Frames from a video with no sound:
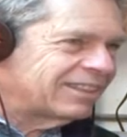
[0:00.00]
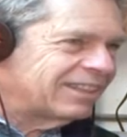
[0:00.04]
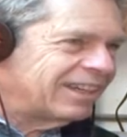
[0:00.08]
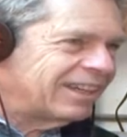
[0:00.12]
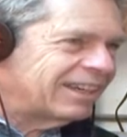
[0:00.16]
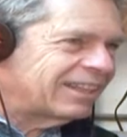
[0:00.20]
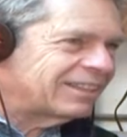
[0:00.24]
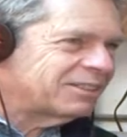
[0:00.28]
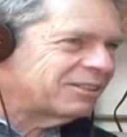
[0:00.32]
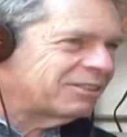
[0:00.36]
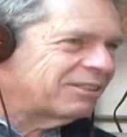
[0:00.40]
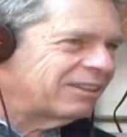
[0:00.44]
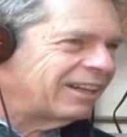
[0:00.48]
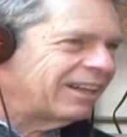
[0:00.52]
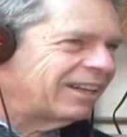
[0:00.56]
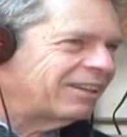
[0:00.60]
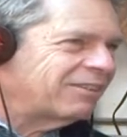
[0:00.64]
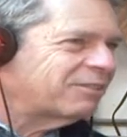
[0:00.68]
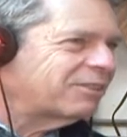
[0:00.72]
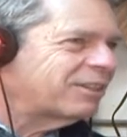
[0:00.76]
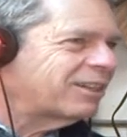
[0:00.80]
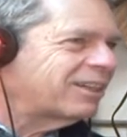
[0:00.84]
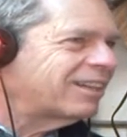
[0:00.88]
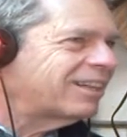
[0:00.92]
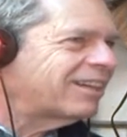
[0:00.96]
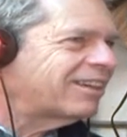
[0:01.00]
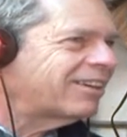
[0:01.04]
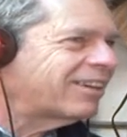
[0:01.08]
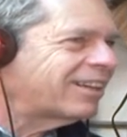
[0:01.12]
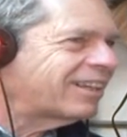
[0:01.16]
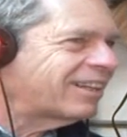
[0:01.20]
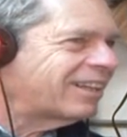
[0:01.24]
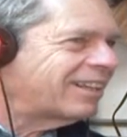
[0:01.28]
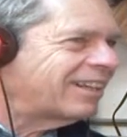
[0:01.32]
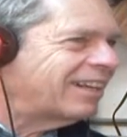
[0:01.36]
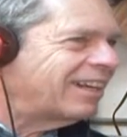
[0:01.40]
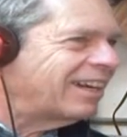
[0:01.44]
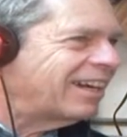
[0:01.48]
Yes, well, we're
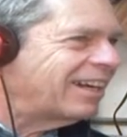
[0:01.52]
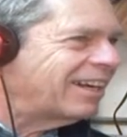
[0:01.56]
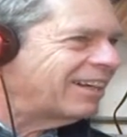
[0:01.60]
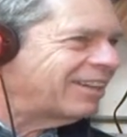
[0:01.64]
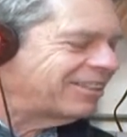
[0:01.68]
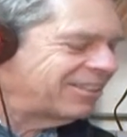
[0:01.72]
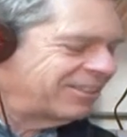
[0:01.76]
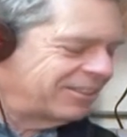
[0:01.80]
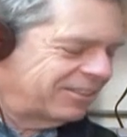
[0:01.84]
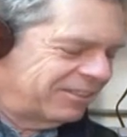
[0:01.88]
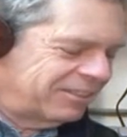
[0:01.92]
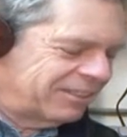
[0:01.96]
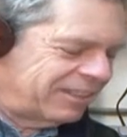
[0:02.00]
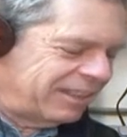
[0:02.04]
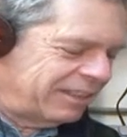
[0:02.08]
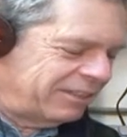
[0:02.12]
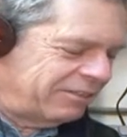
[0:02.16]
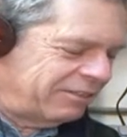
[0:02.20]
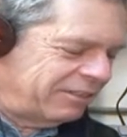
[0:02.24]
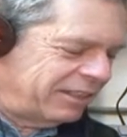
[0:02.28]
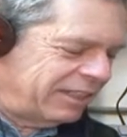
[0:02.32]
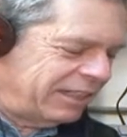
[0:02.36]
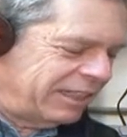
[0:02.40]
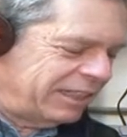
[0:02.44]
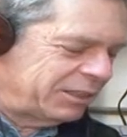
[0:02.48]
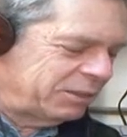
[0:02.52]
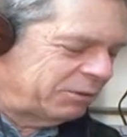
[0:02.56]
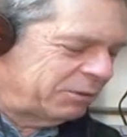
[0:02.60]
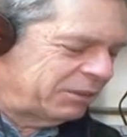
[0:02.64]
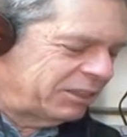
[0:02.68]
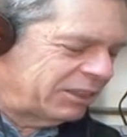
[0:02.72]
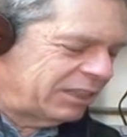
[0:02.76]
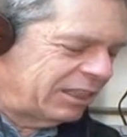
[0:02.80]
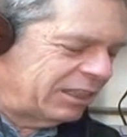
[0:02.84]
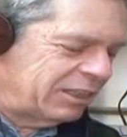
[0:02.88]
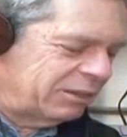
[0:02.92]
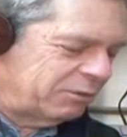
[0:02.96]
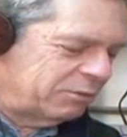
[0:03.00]
hearing it now. Okay, gotcha. Well, that's
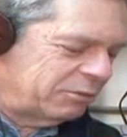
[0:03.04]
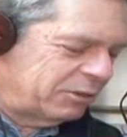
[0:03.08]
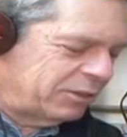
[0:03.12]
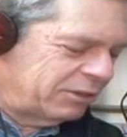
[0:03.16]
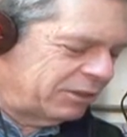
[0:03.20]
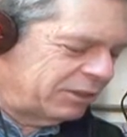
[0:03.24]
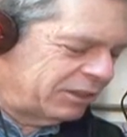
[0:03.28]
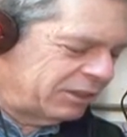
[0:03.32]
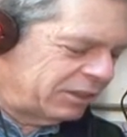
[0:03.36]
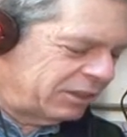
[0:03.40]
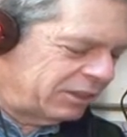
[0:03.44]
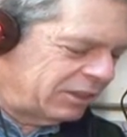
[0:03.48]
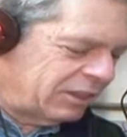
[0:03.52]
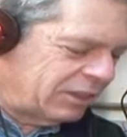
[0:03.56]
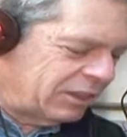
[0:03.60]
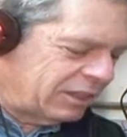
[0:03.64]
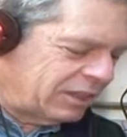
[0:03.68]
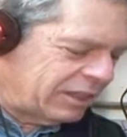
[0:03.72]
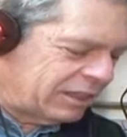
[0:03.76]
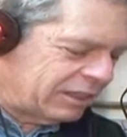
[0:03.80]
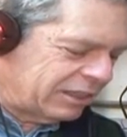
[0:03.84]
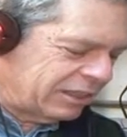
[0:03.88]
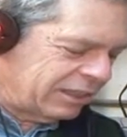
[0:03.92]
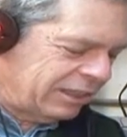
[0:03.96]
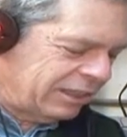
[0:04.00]
what's on the World in Song.